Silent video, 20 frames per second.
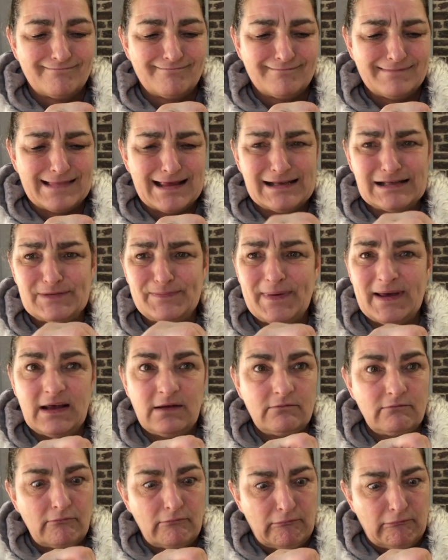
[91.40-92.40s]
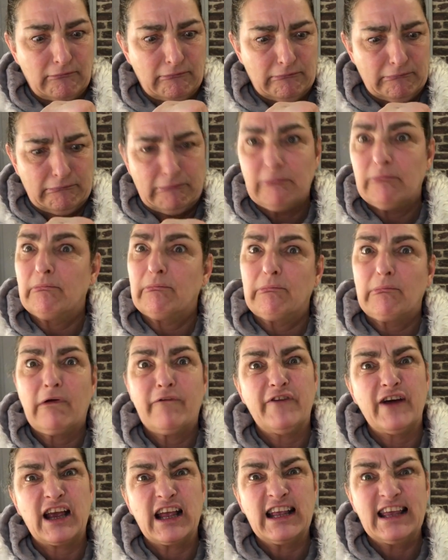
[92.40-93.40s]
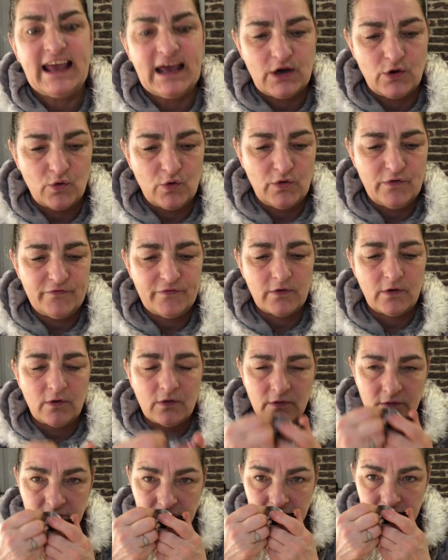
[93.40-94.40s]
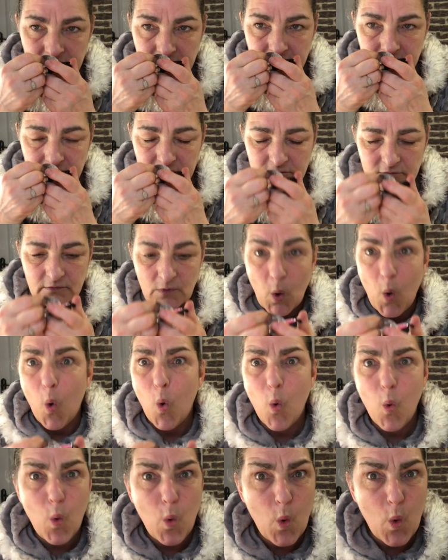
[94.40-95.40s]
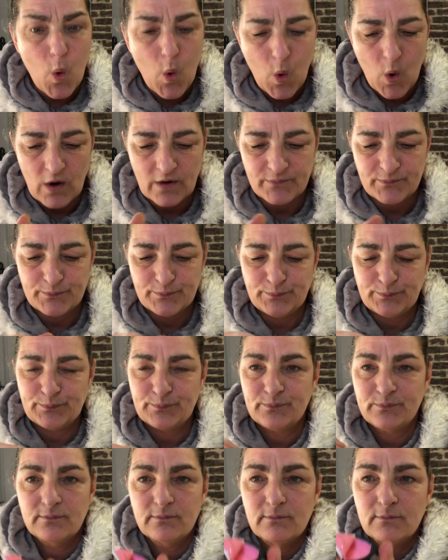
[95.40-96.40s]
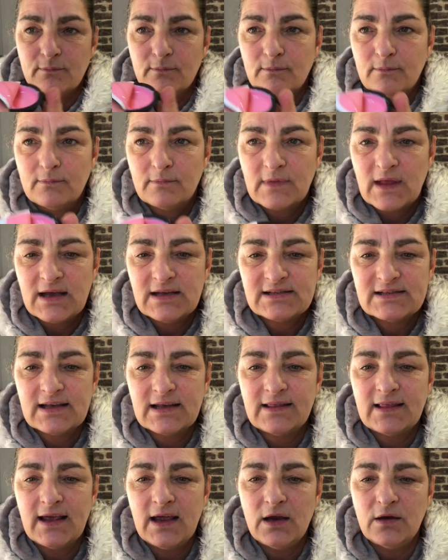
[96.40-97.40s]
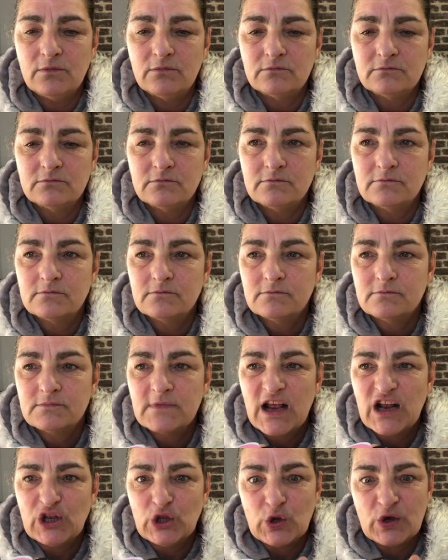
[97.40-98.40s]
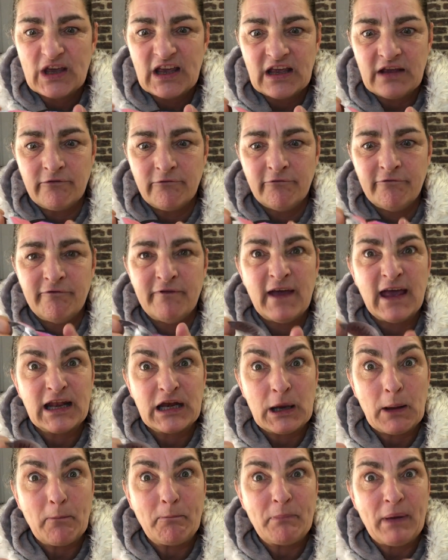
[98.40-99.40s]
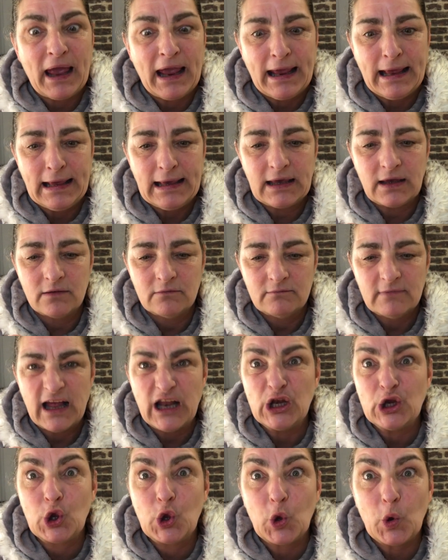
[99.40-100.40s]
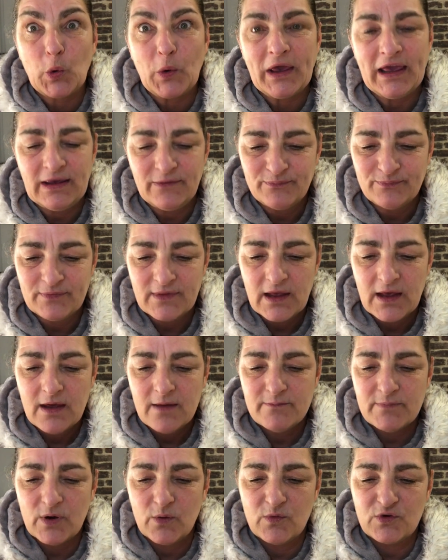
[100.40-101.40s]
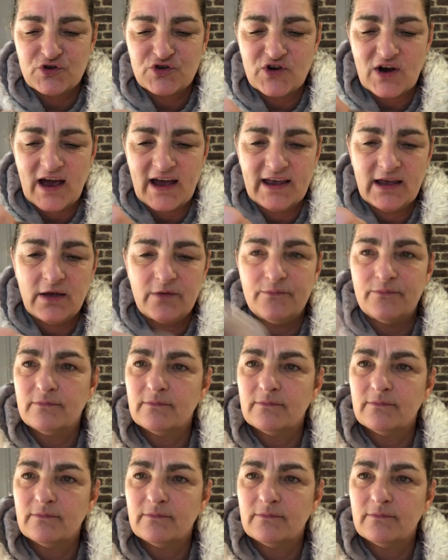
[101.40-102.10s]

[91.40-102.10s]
this bit, if I can get it off. Oh, ooh, that's it there. Looking very pink and gooey, but we'll try it.